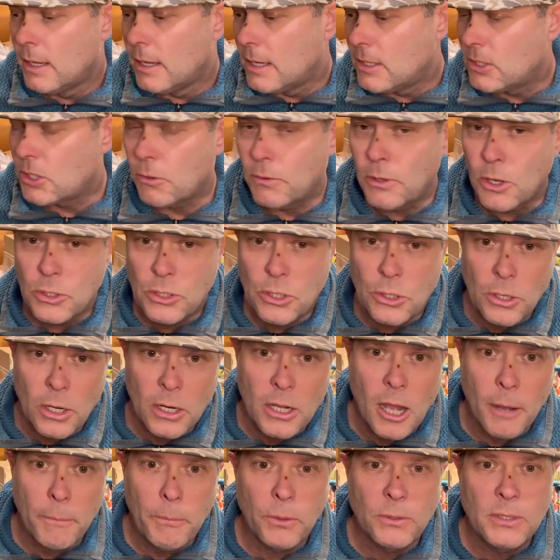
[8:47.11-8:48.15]
So those are a
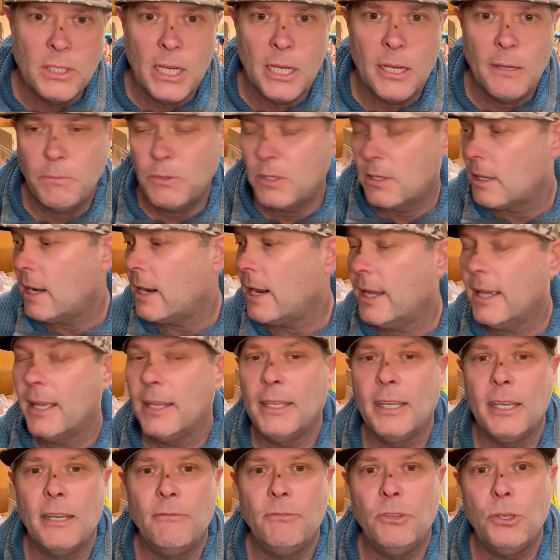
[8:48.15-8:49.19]
couple tips that I could
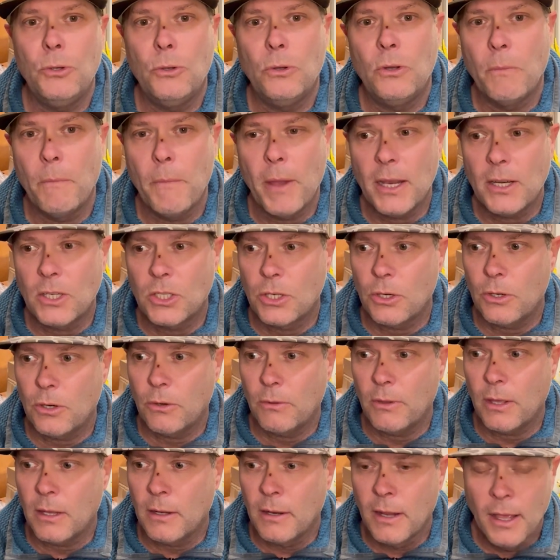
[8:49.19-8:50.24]
give you to make sure
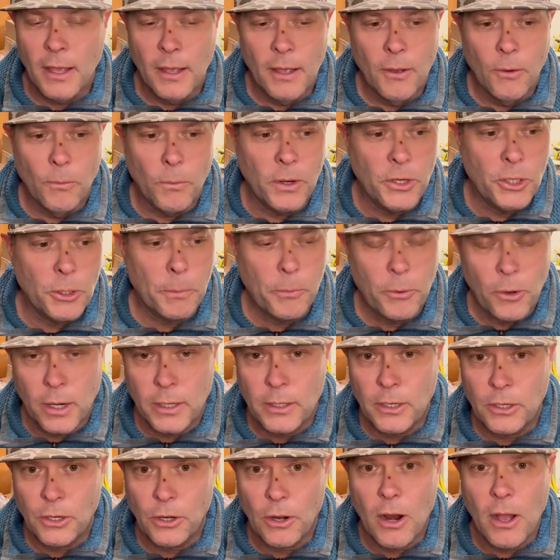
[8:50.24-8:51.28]
that when you're
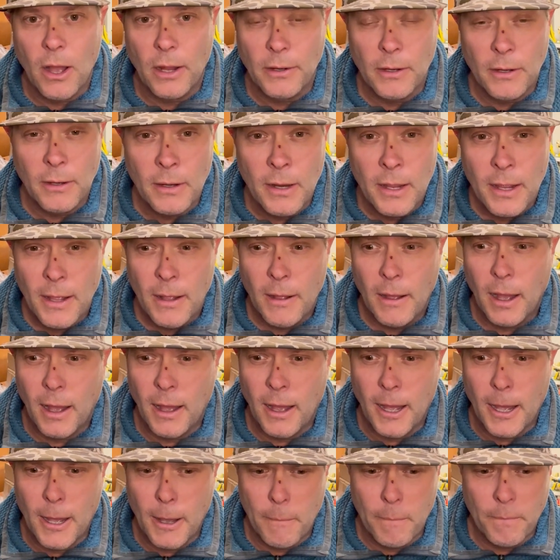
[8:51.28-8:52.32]
predator hunting,
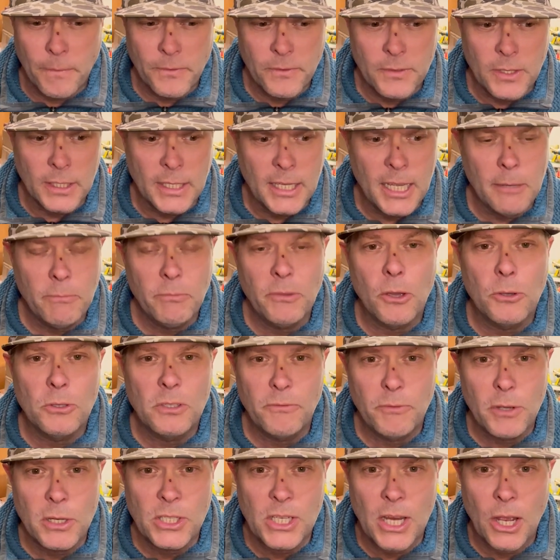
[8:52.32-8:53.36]
to keep those
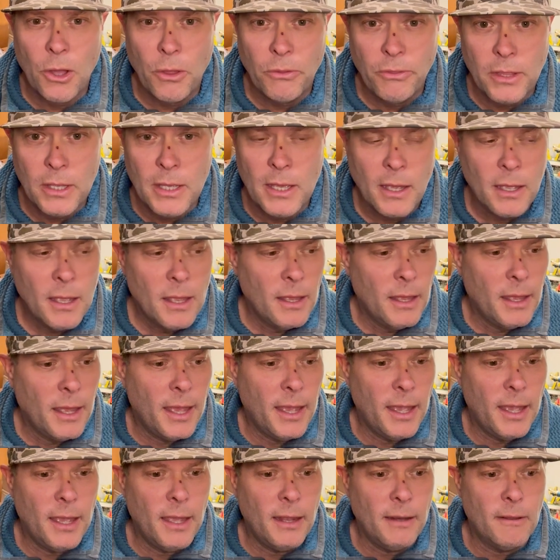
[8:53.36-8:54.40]
fish healthy
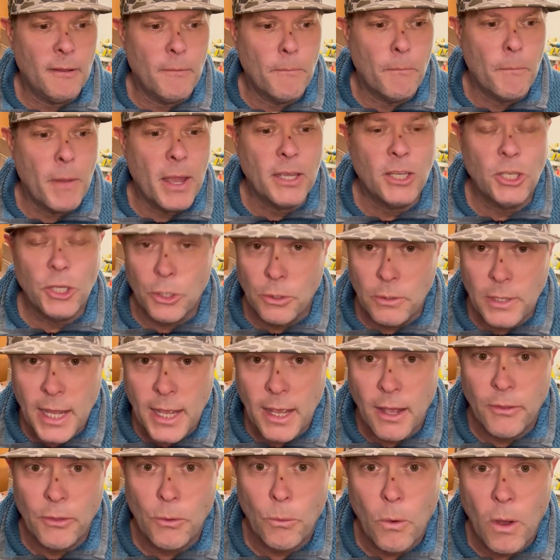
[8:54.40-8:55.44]
and to make your day
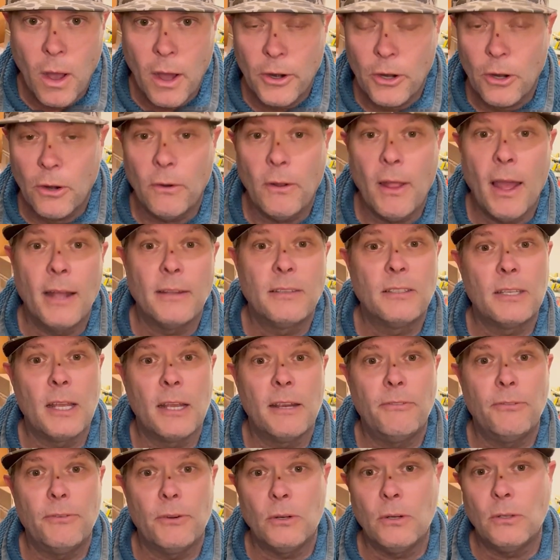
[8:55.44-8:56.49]
on the water a lot
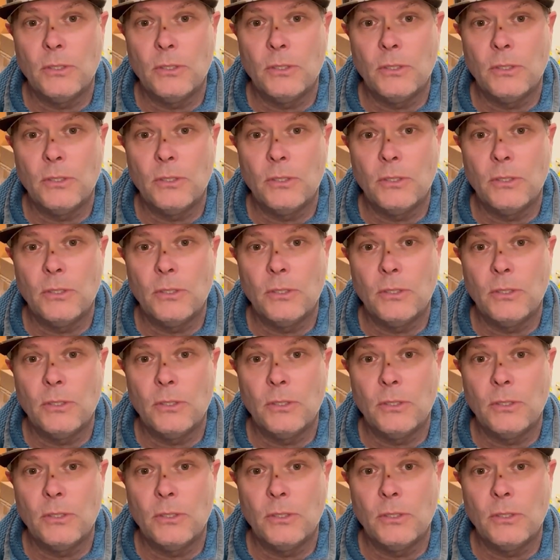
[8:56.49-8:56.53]
safer